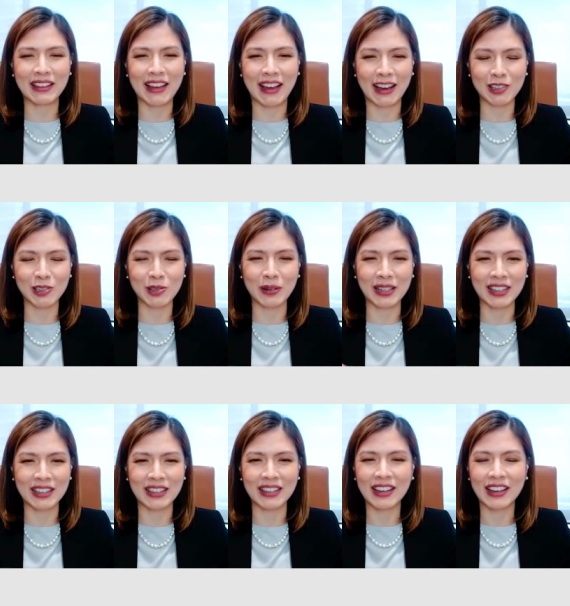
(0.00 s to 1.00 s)
they
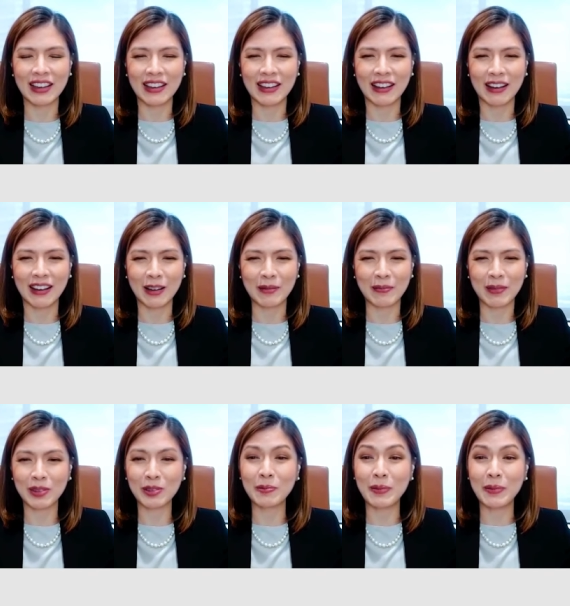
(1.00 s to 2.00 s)
actually um,
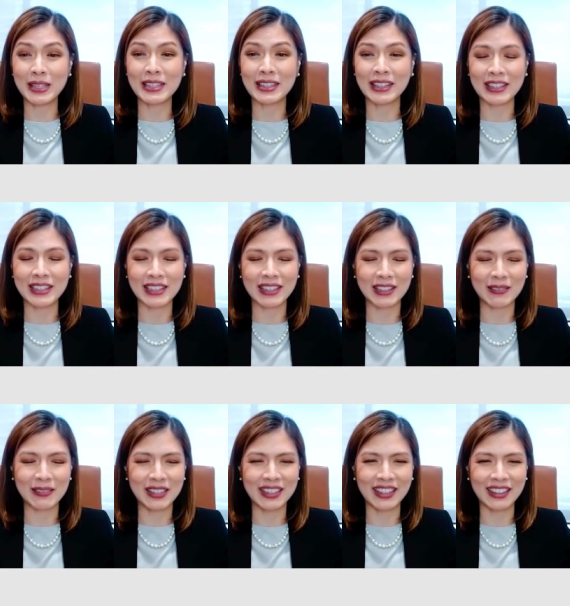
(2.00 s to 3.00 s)
do business in the
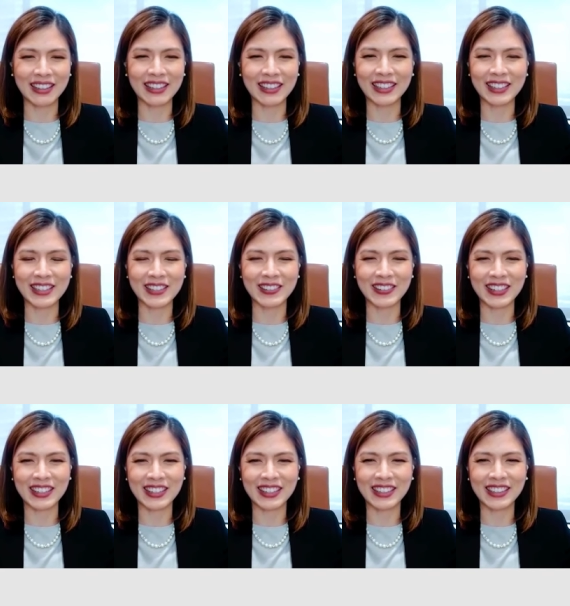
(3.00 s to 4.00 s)
retail
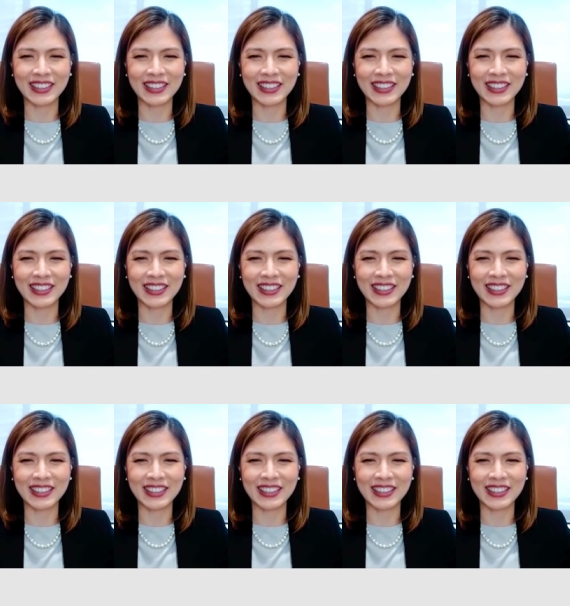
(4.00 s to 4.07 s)
industry.